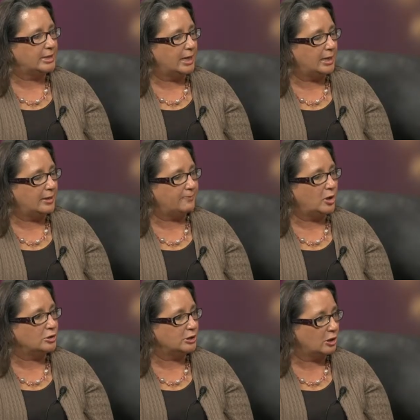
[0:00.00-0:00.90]
um,
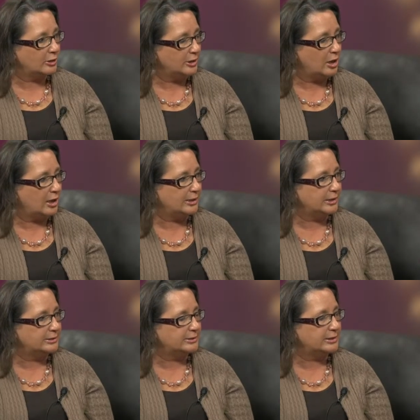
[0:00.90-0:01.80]
our target
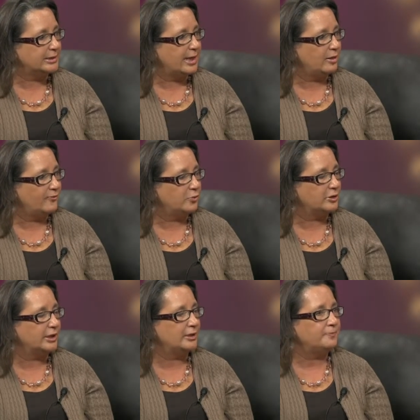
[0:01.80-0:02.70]
audience in
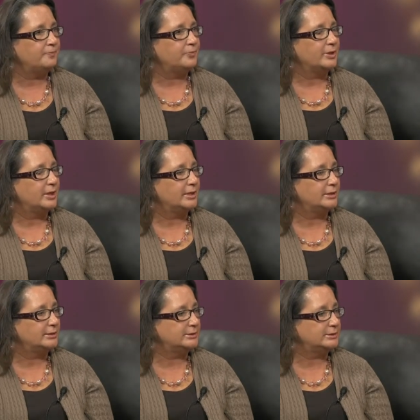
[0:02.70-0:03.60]
California
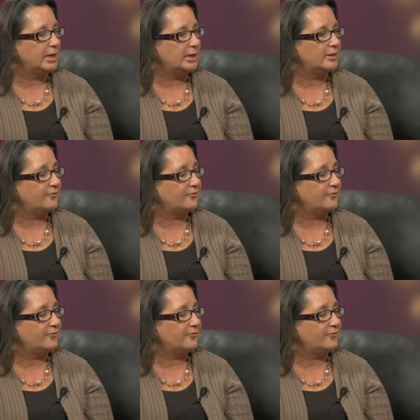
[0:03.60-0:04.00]
is uh,